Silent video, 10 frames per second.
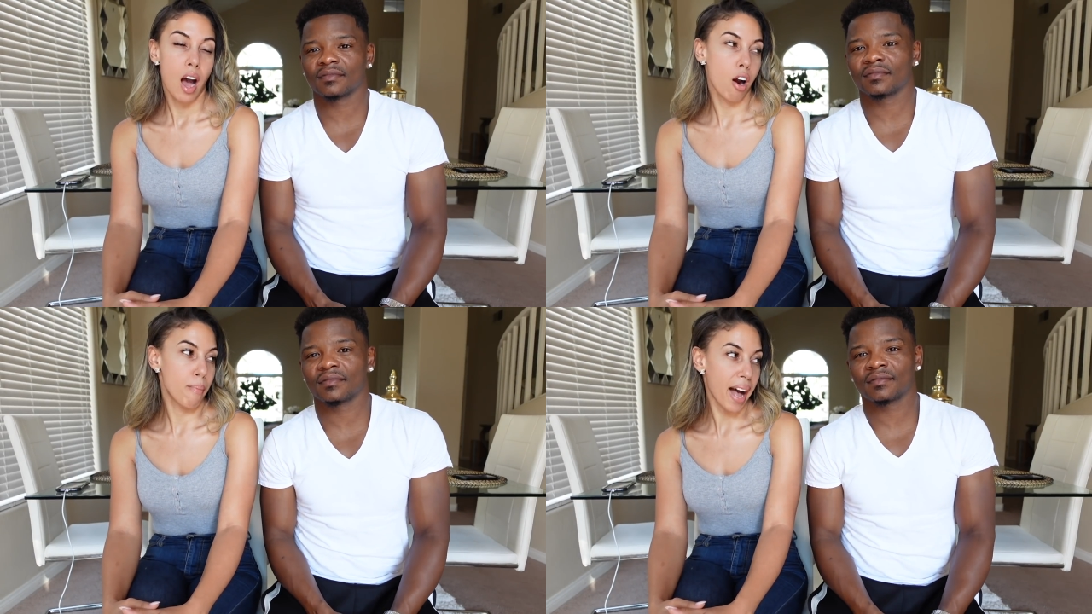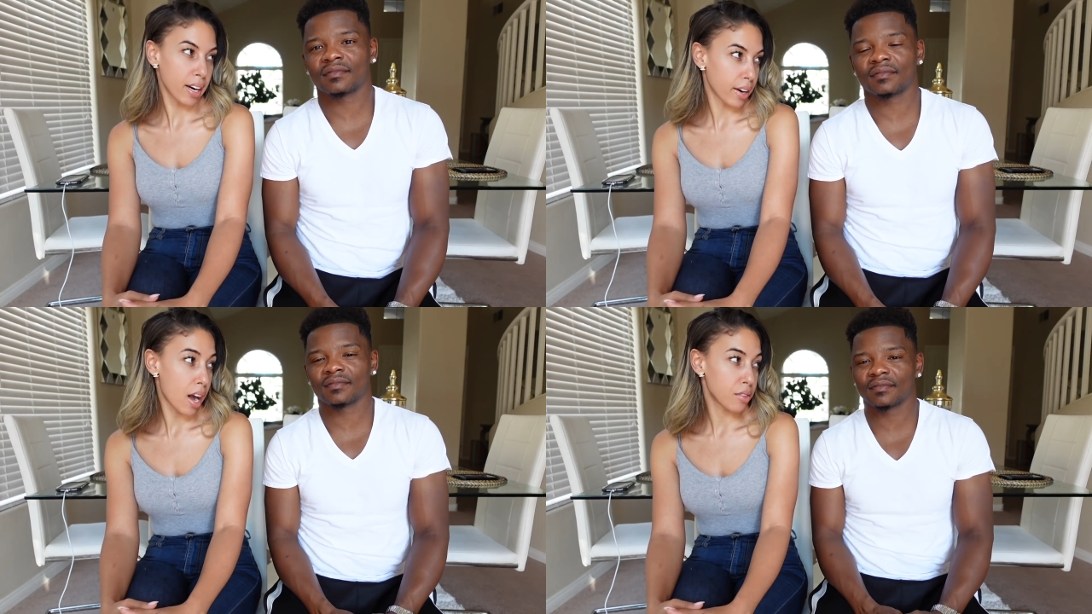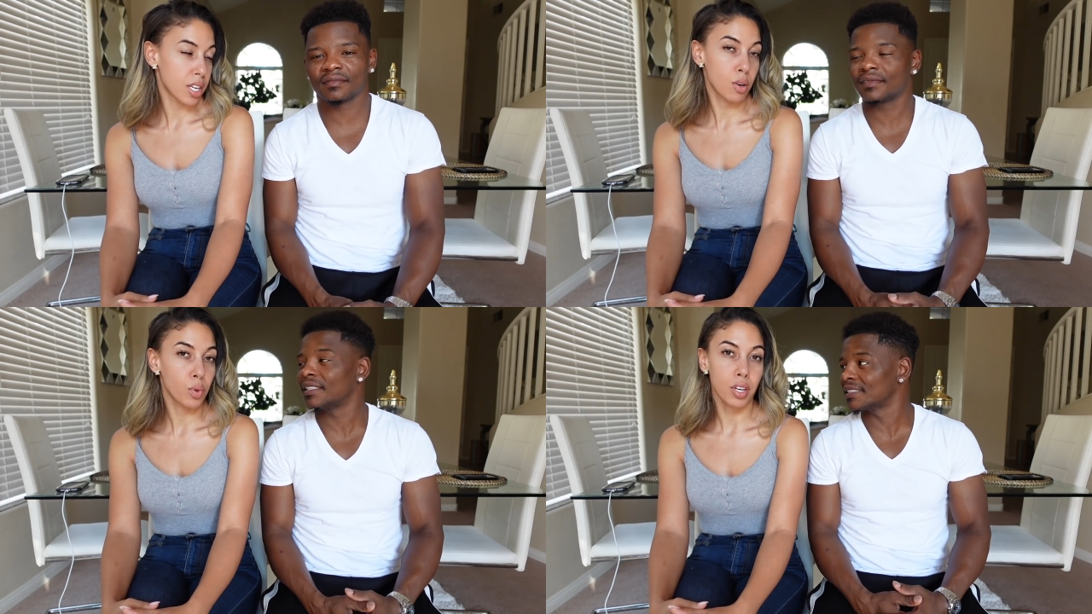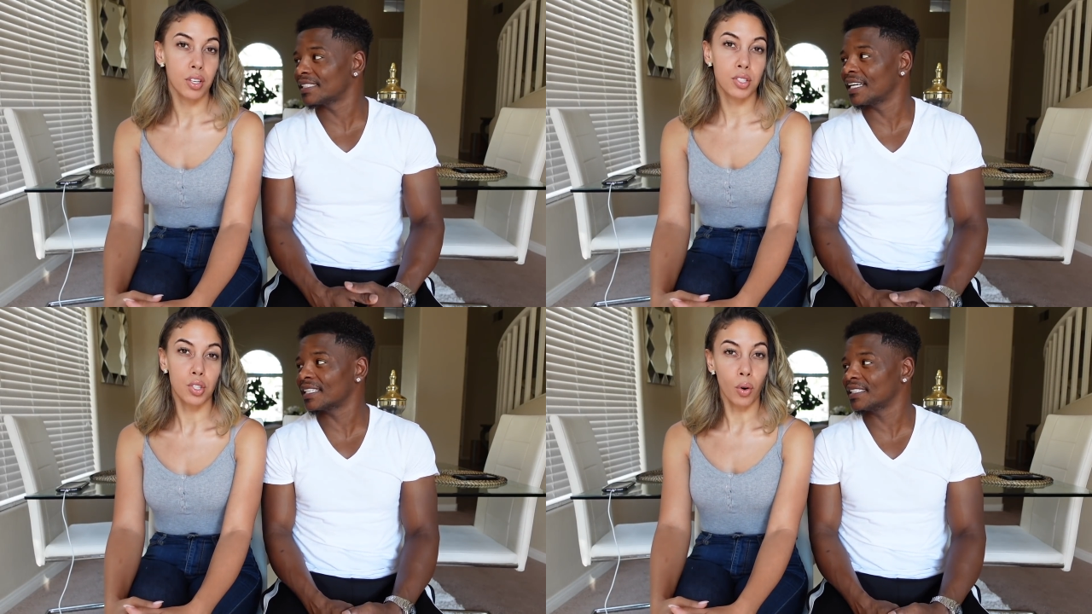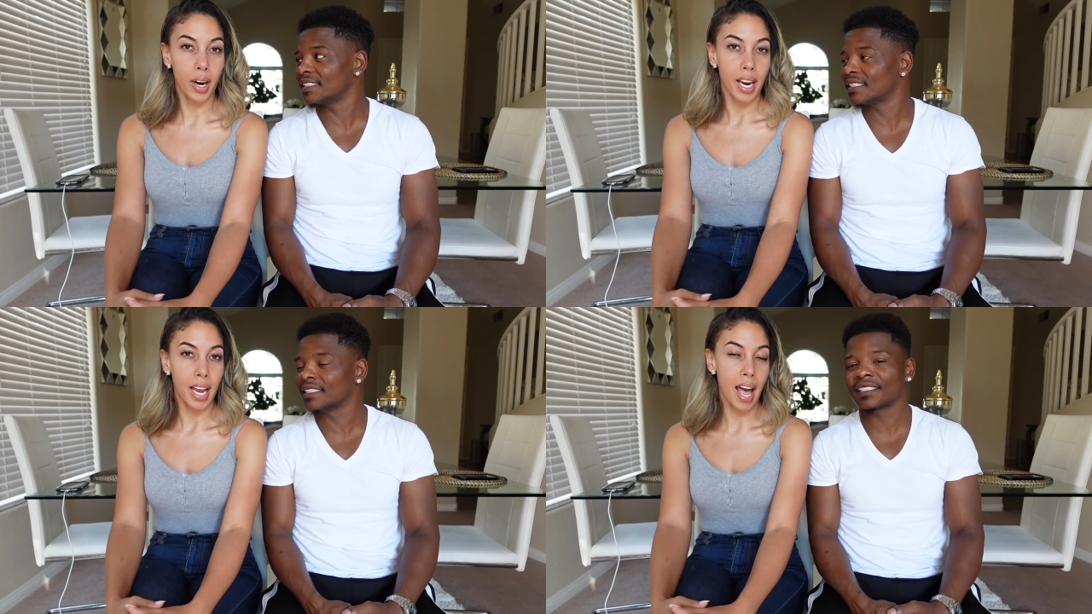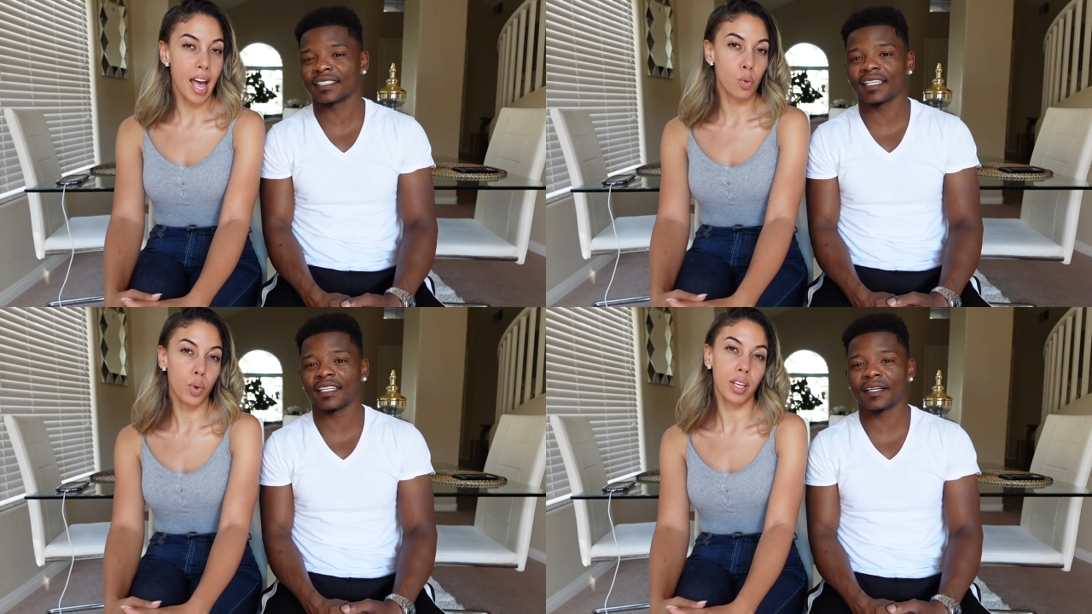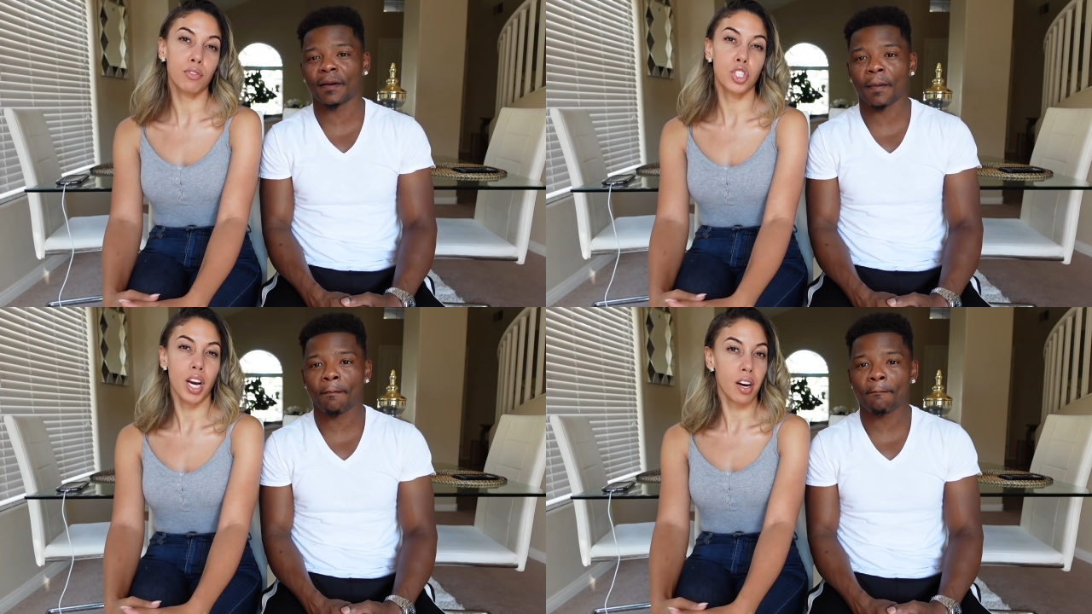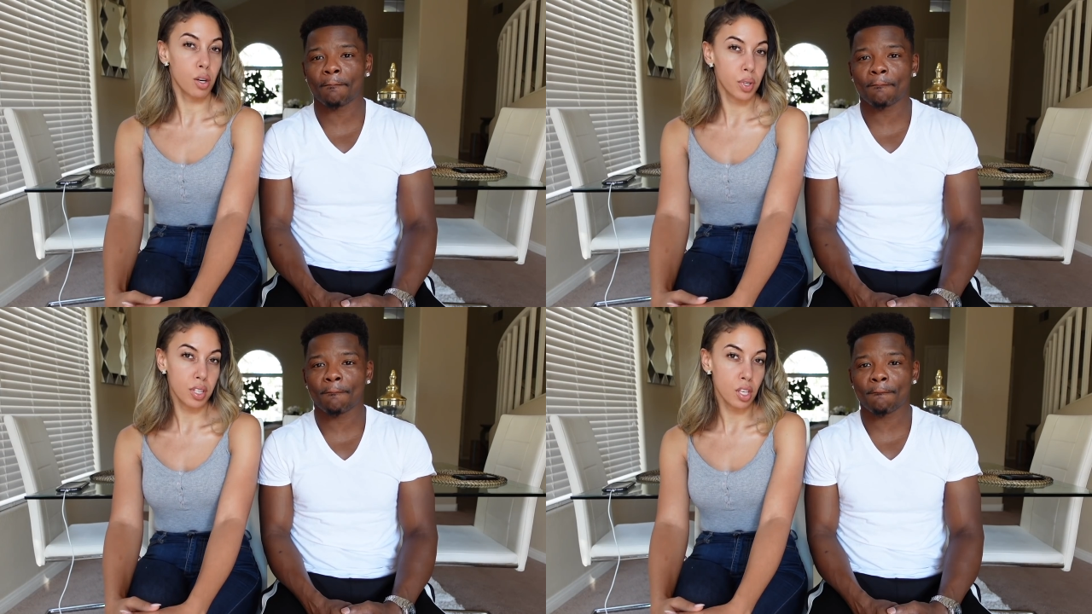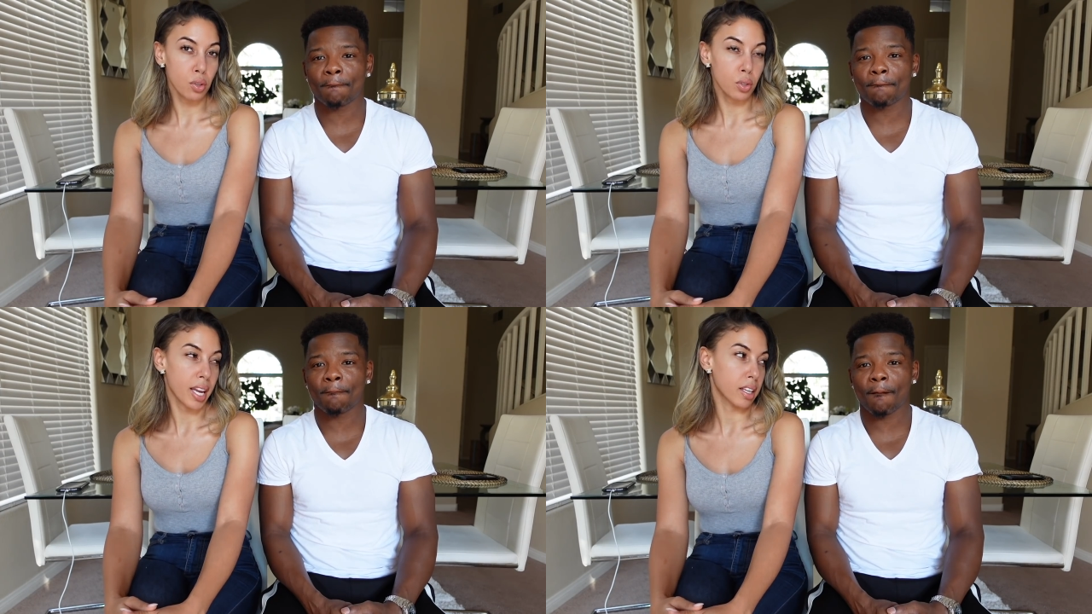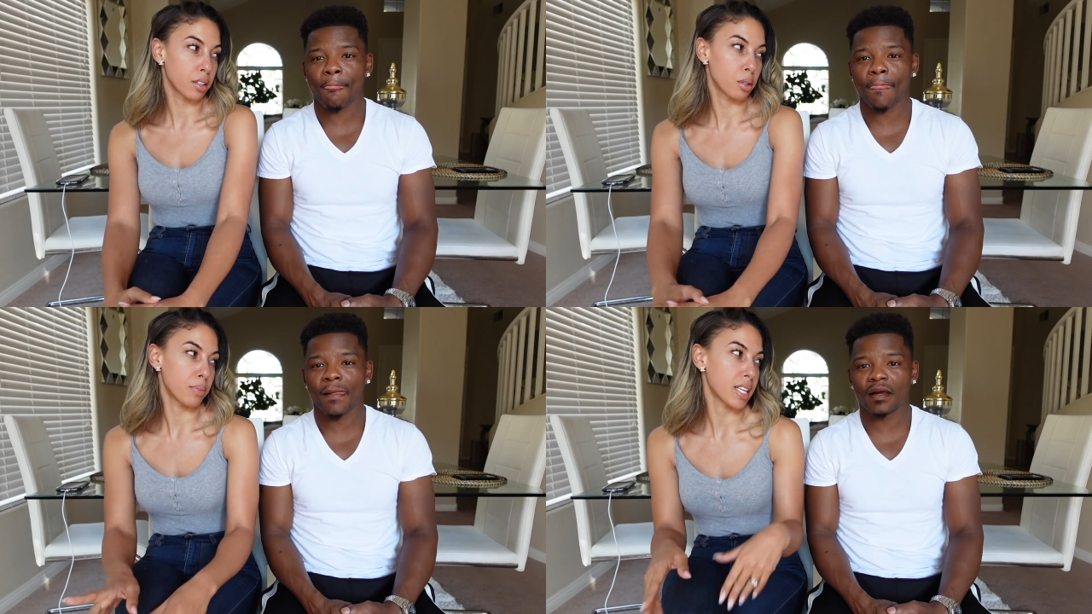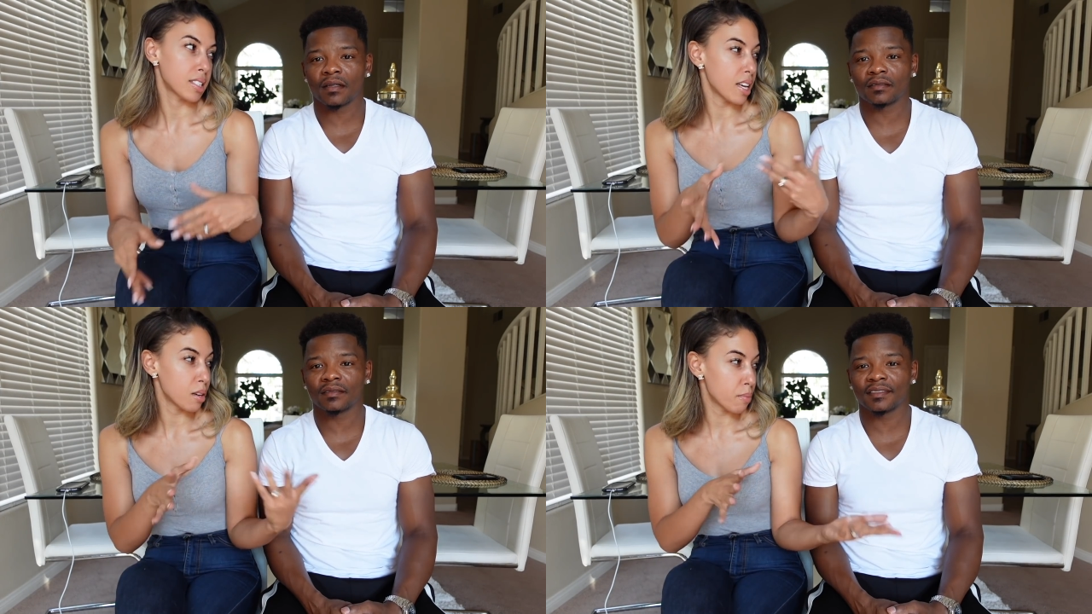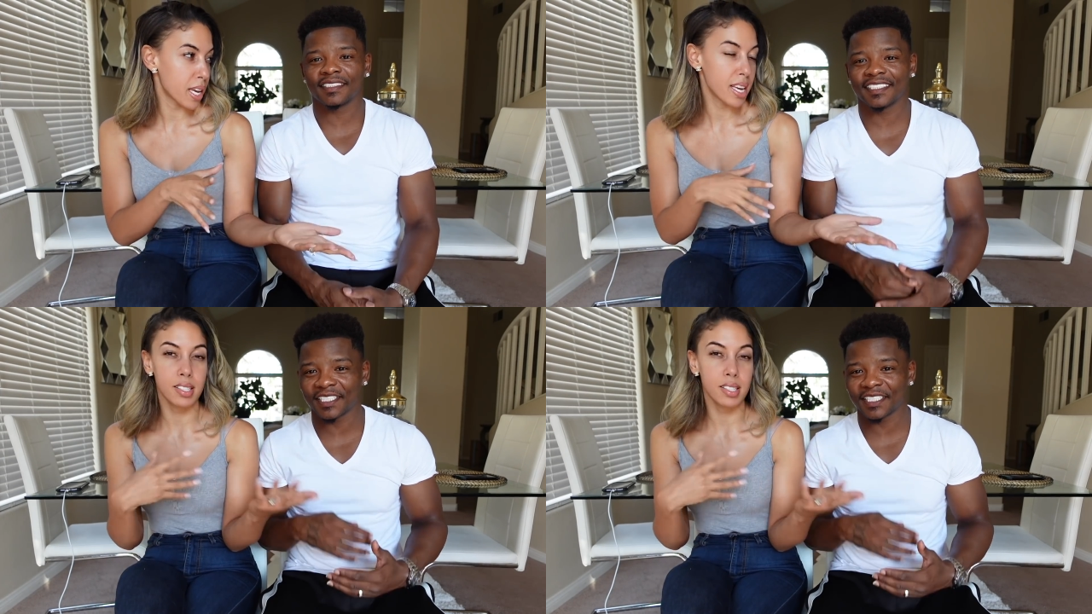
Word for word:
Speaker 1: our background and with exactly. our story and yeah. we've shared it with you like a little bit of tidbits